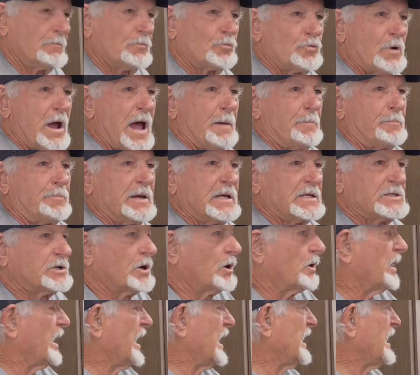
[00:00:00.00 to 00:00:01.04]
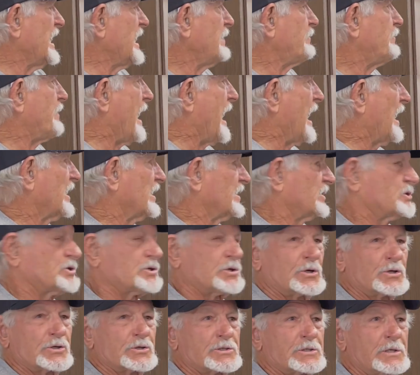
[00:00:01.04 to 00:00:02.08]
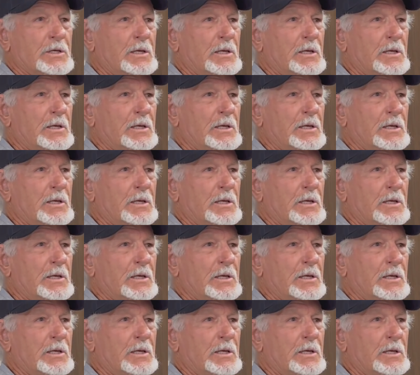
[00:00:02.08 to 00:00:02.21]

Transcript: rep, is there any balancers